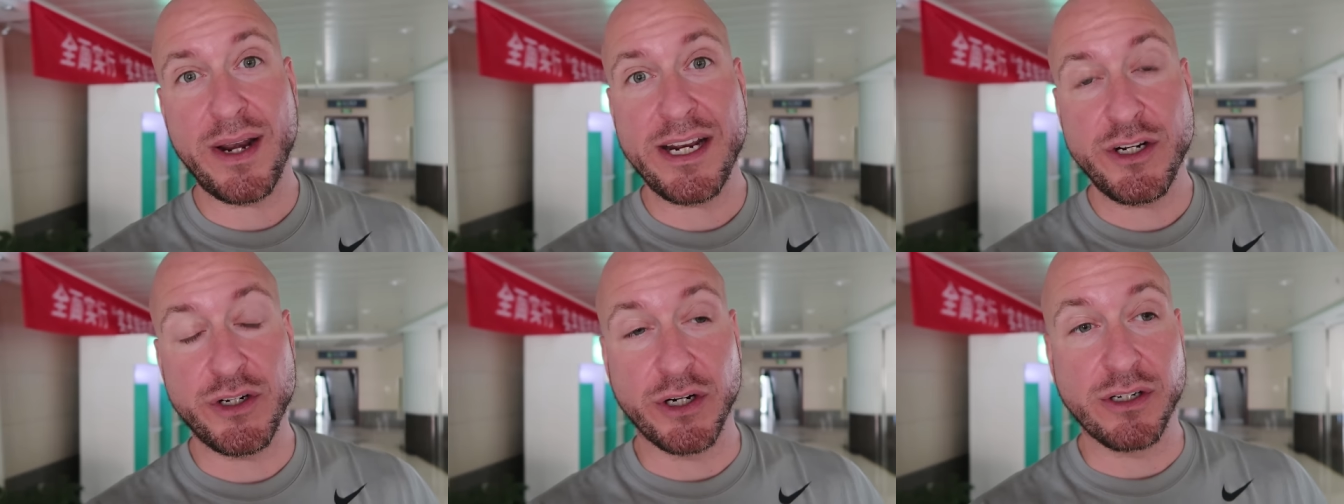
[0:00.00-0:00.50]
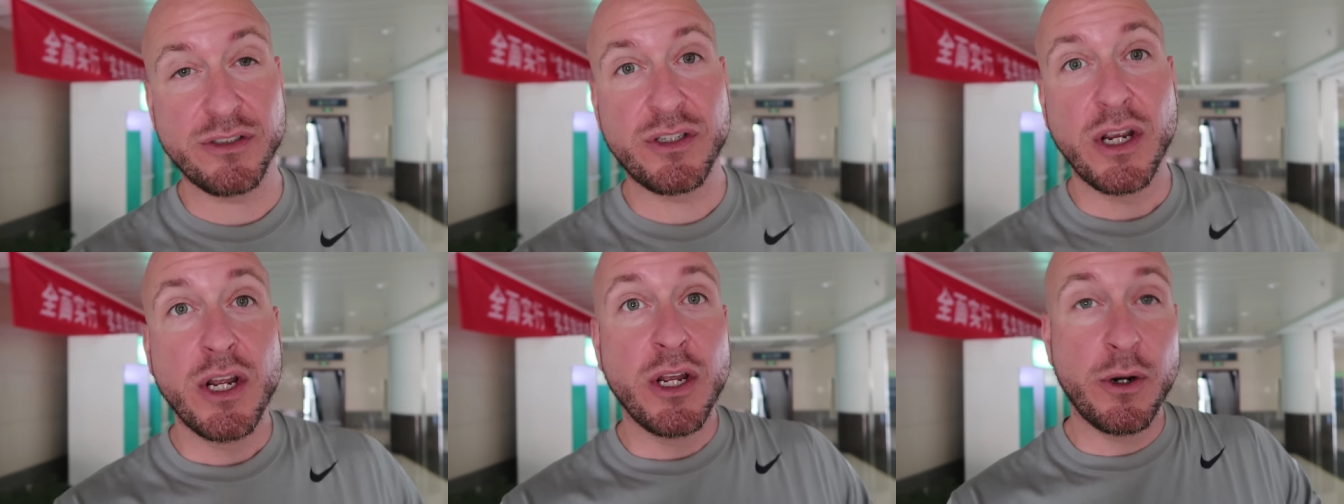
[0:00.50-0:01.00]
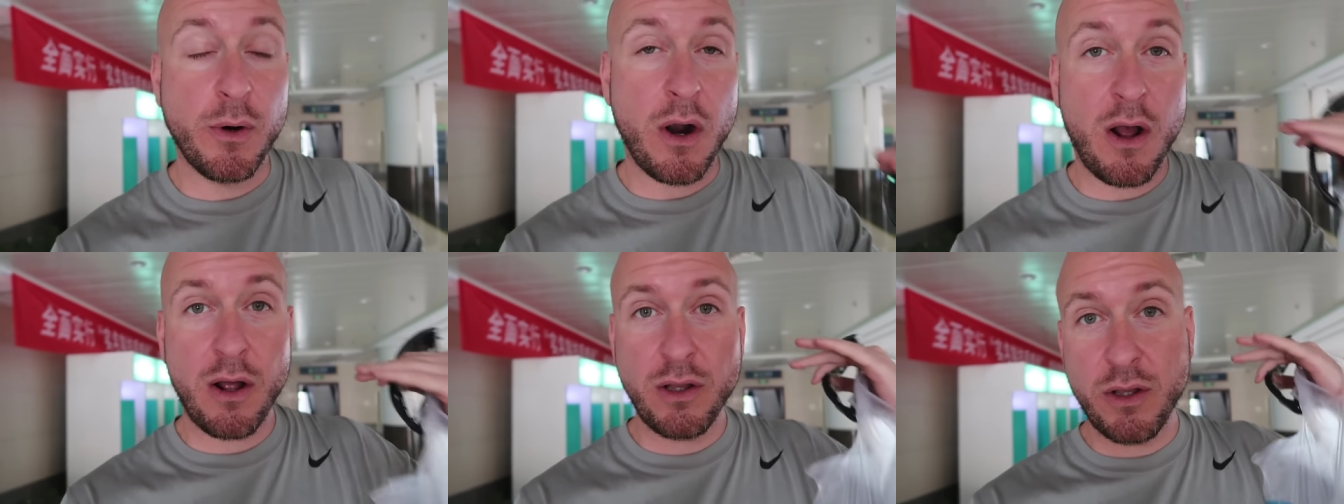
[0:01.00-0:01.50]
strangers who are
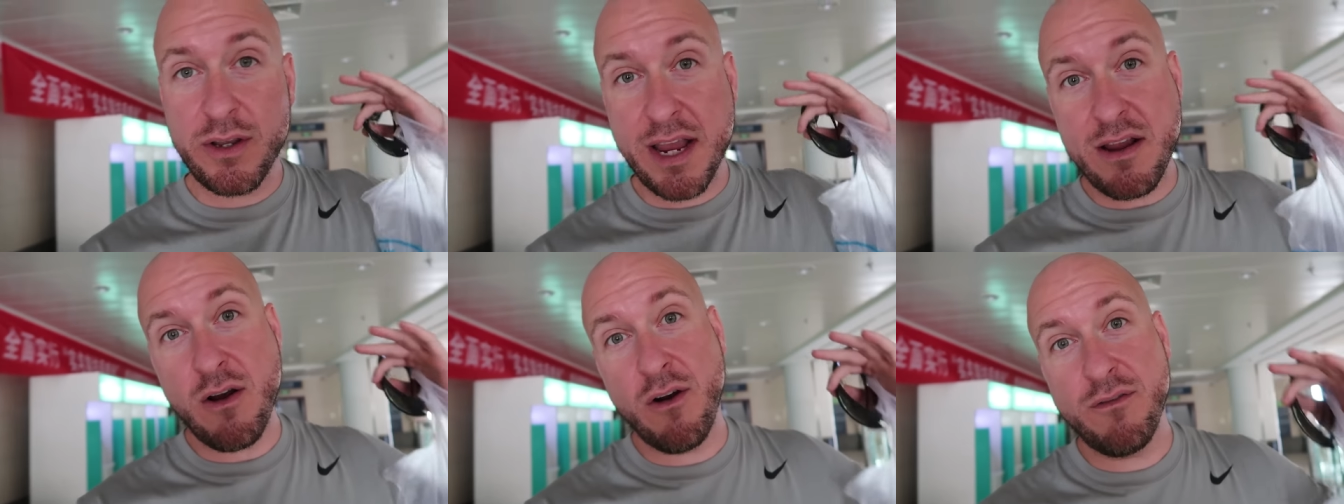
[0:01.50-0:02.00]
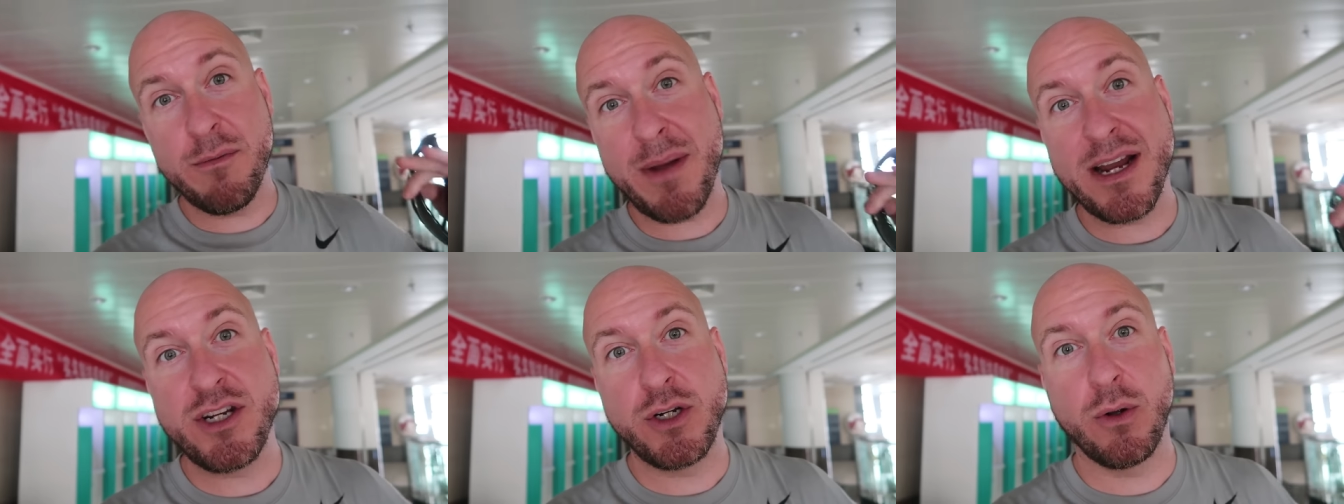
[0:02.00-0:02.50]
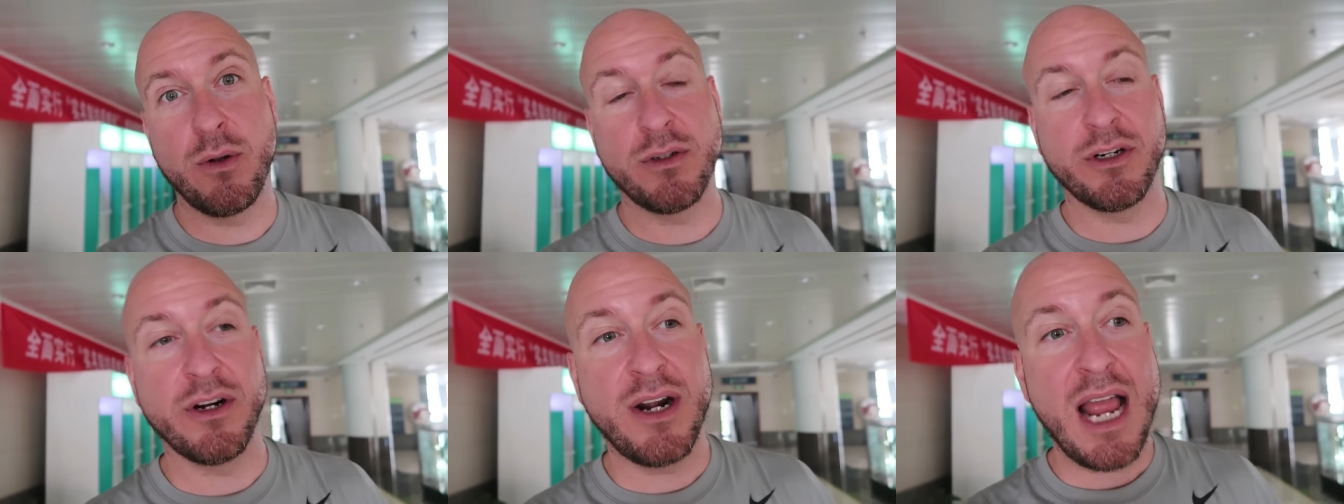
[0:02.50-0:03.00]
all looking over my
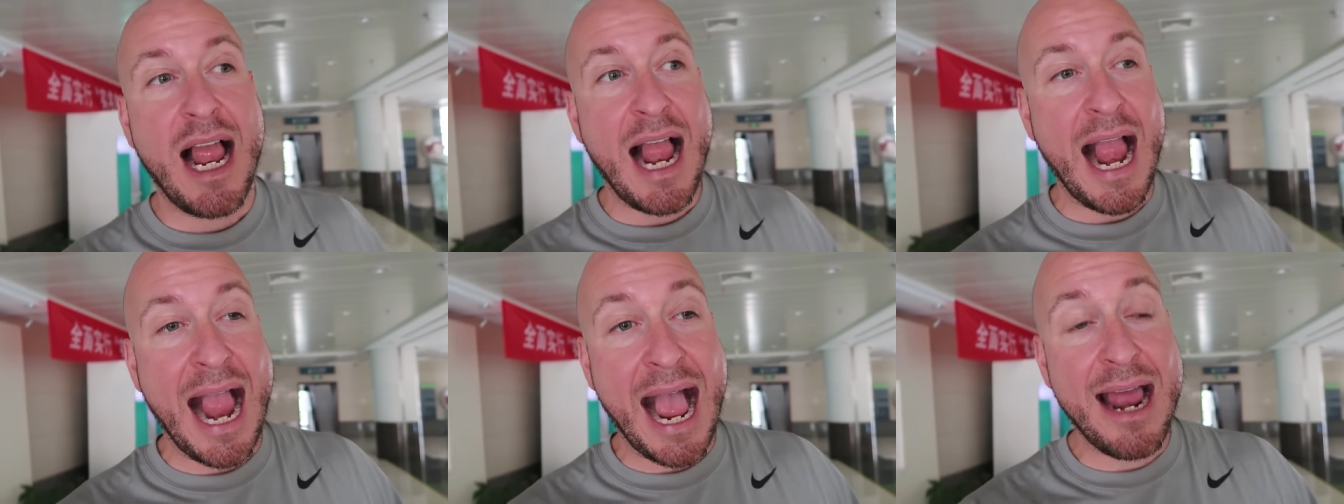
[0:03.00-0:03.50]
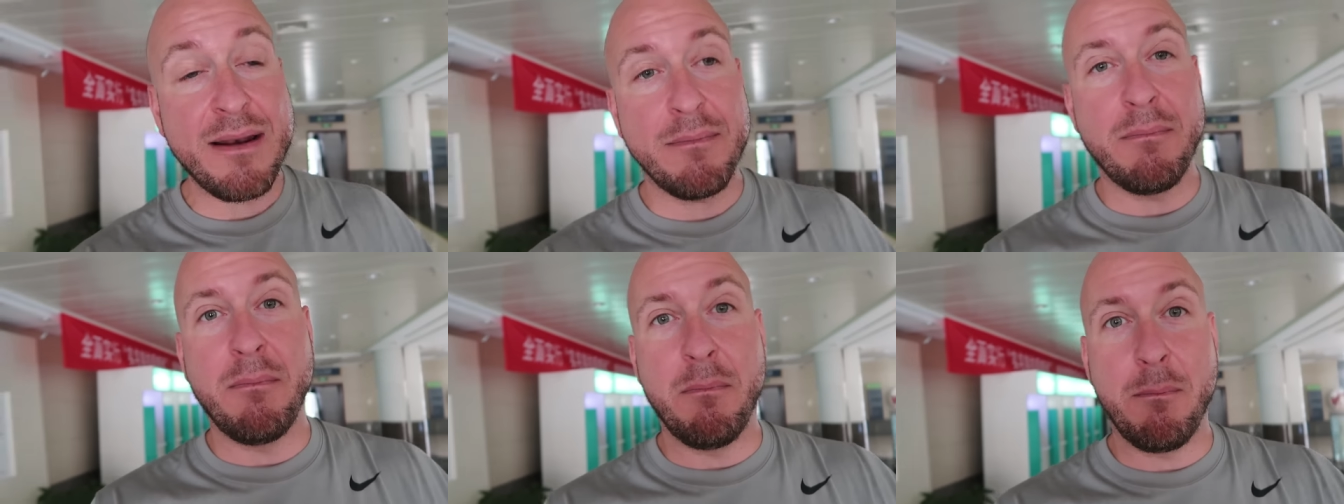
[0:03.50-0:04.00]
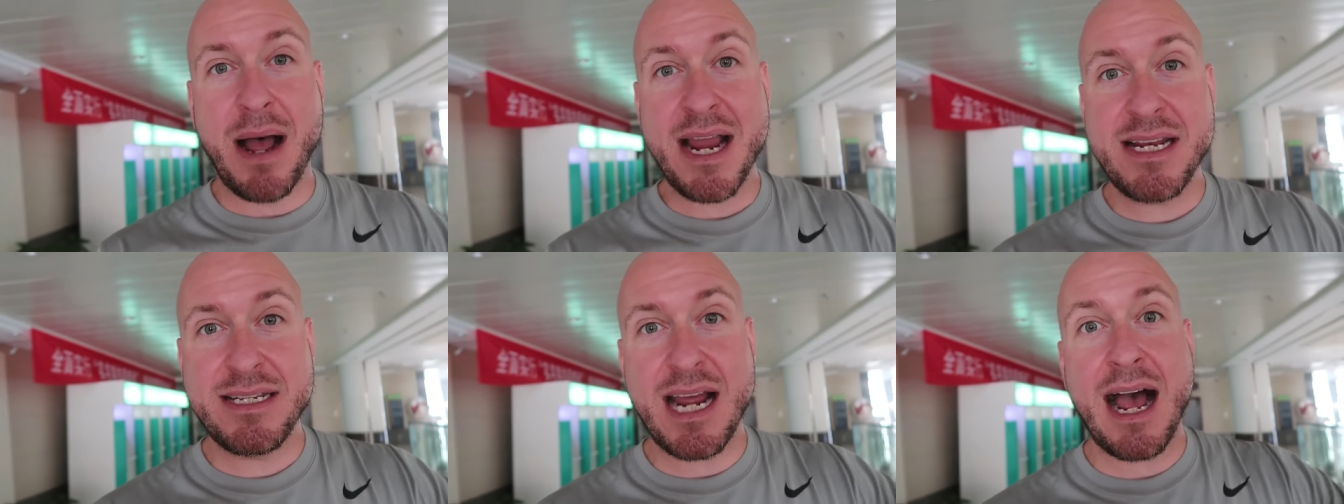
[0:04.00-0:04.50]
shoulder at
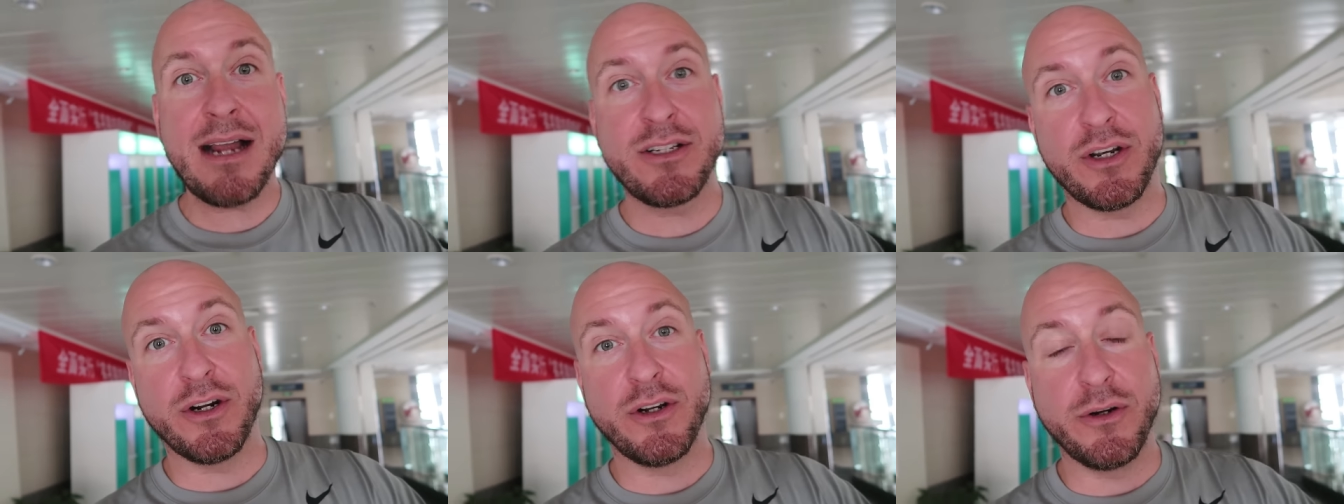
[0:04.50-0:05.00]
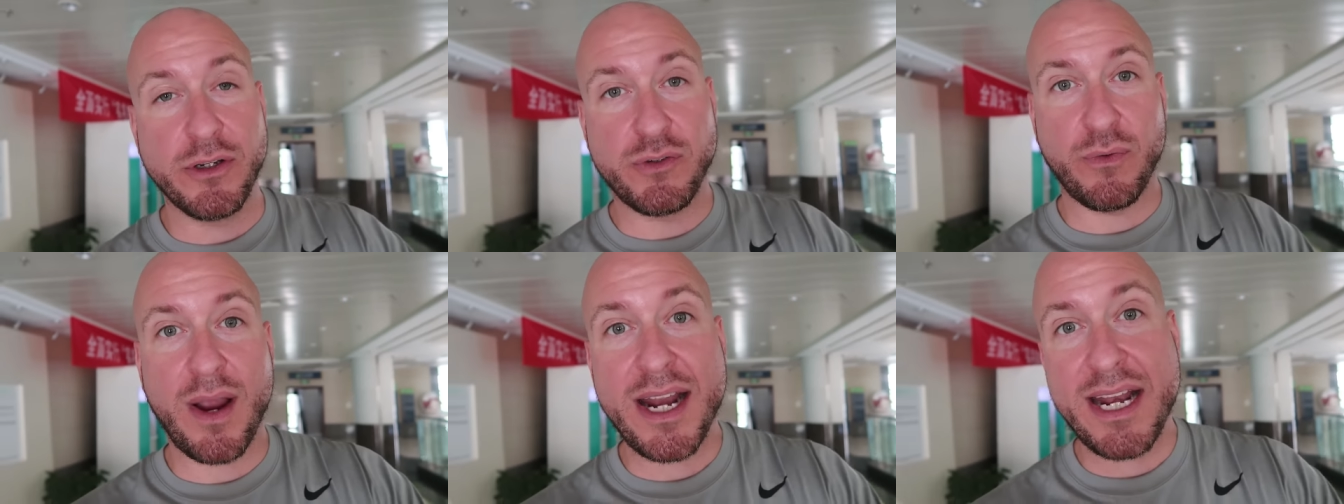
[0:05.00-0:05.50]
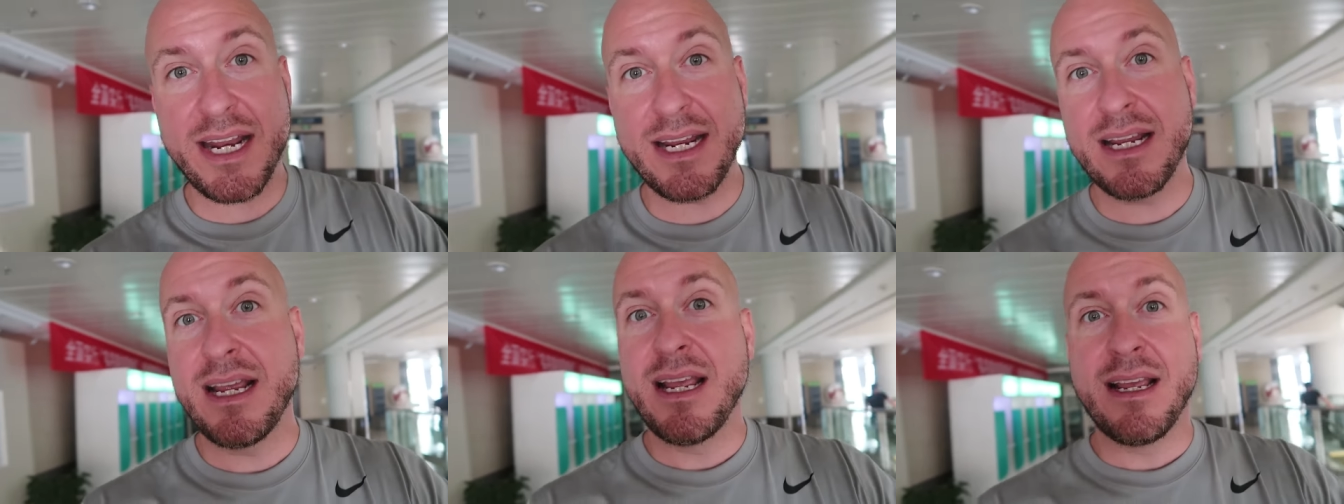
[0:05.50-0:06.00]
my doctor, who is
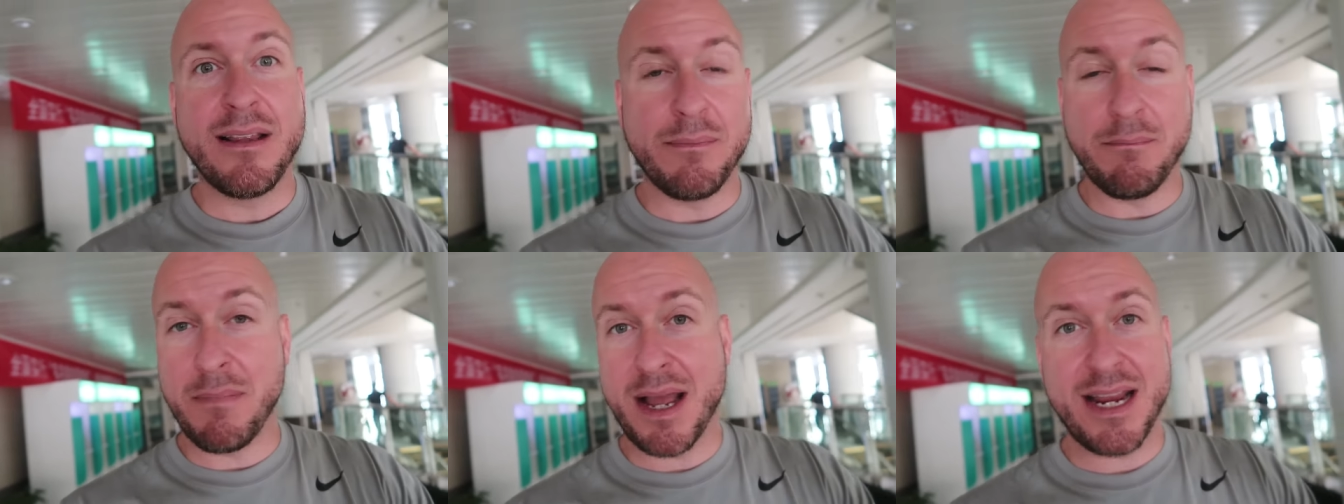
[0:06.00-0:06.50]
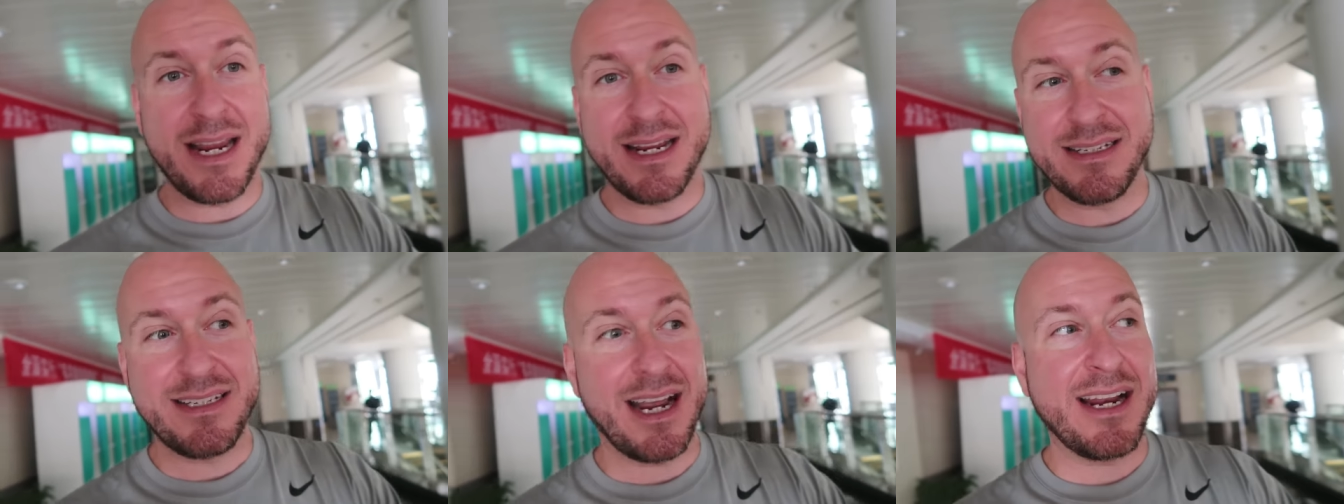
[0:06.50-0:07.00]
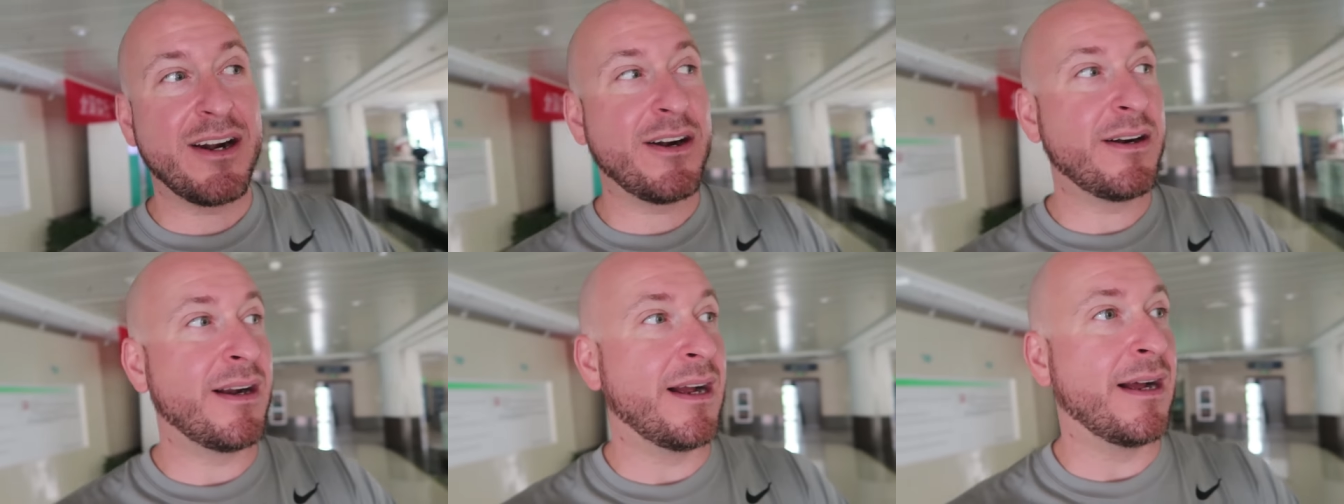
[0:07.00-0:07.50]
writing my entire